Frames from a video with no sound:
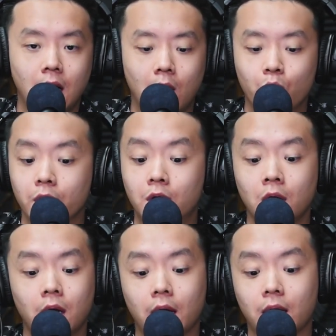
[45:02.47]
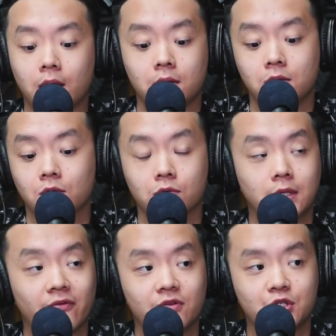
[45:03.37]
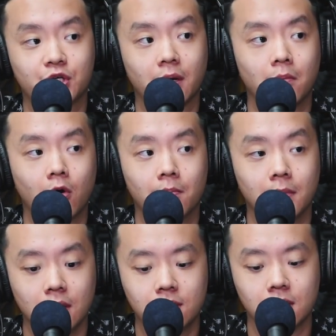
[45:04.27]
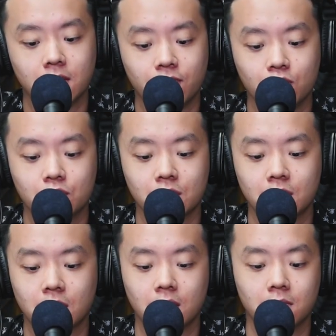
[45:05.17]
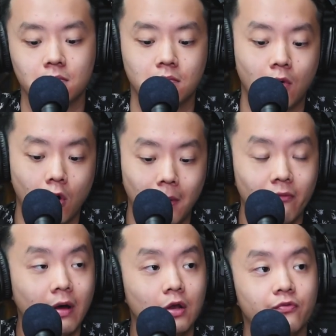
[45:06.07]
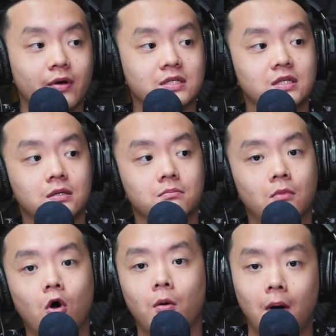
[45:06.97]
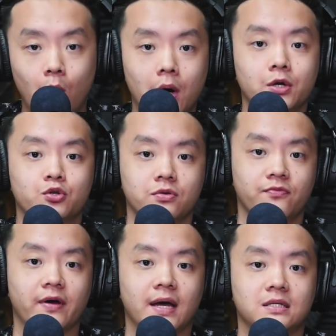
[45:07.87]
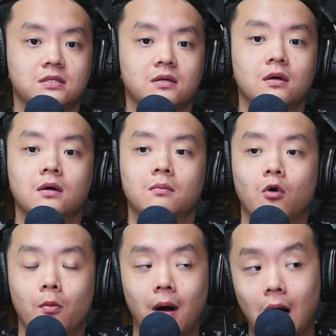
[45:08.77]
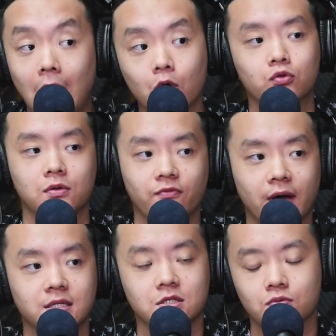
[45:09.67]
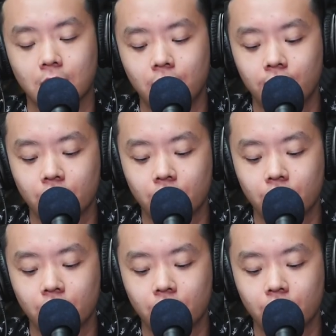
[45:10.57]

We're gonna definitely share more myths in the future and more about value investing, more about why you should invest, more about how to invest as well.